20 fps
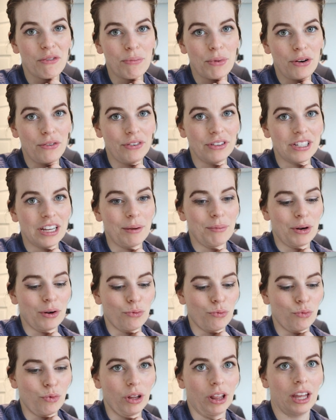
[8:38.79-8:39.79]
have a beautiful tub and a
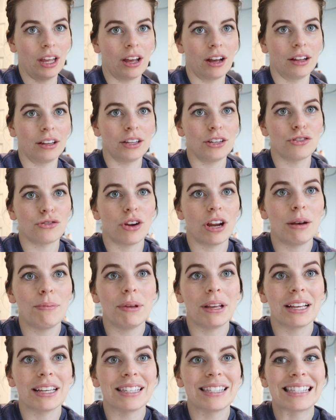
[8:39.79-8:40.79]
really ugly drain
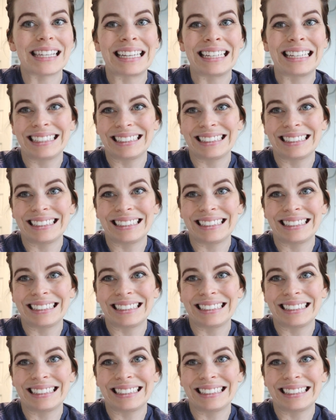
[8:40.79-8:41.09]
because